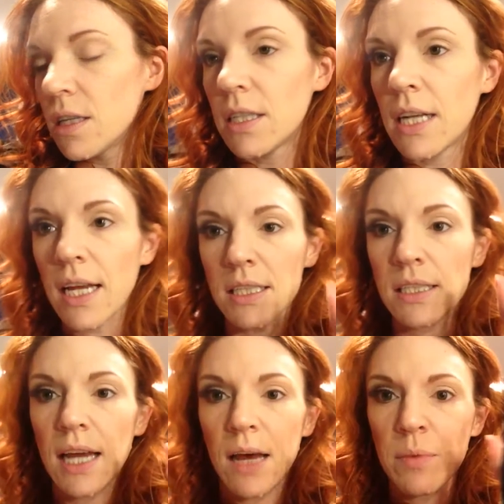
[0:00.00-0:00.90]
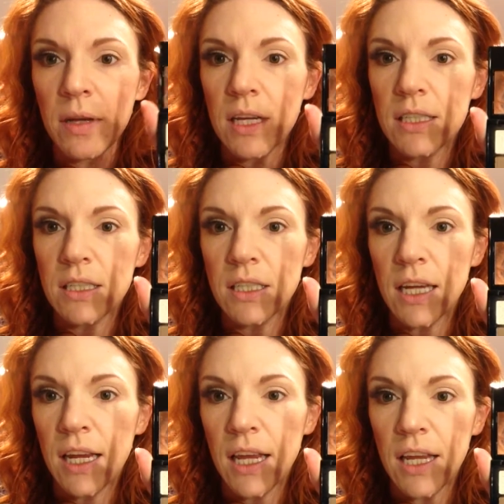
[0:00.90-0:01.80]
The next step is to
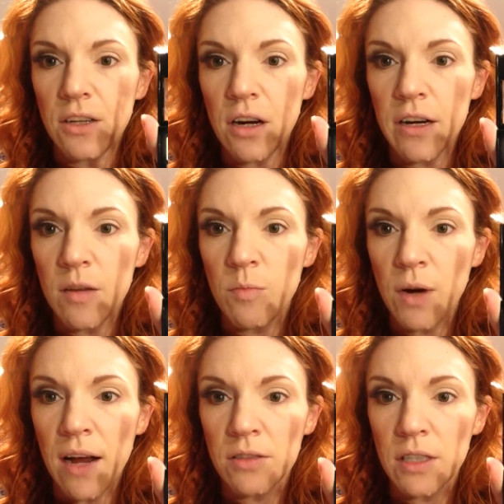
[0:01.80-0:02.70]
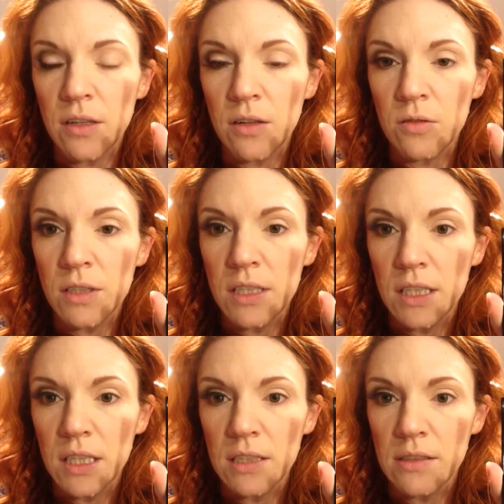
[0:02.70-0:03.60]
take a darker brown tone,
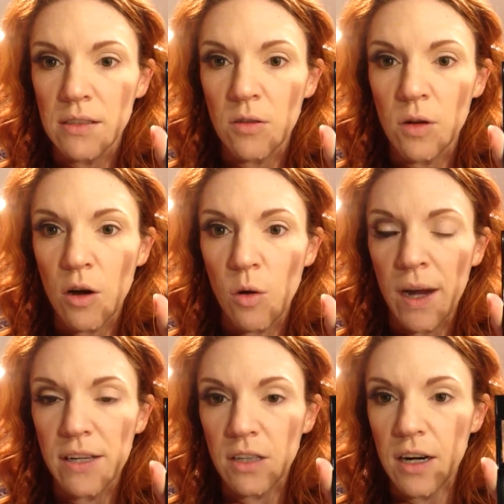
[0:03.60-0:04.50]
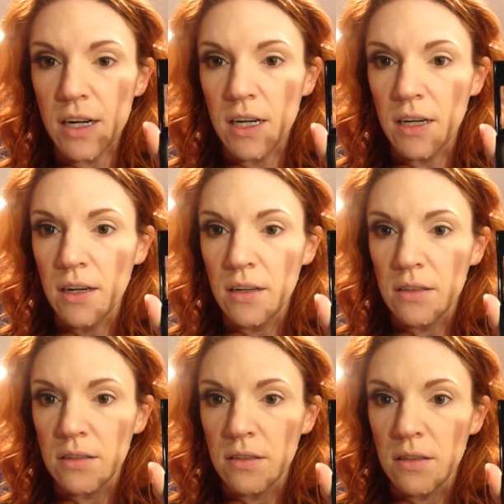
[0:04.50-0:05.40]
so quite dark,
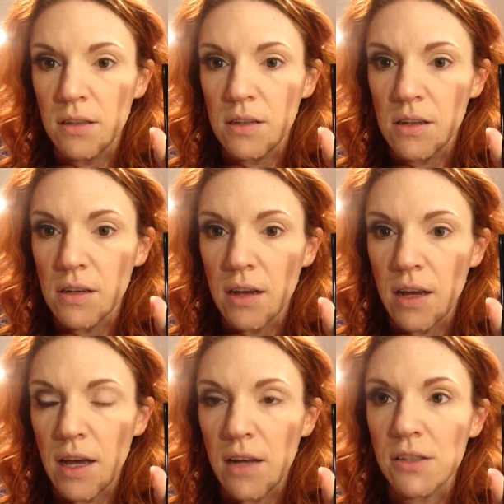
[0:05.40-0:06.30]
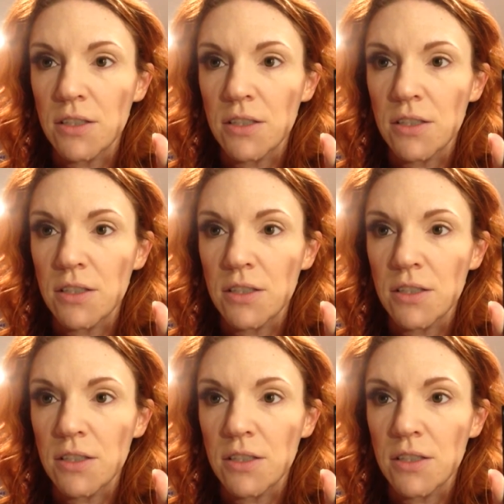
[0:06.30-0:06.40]
and you're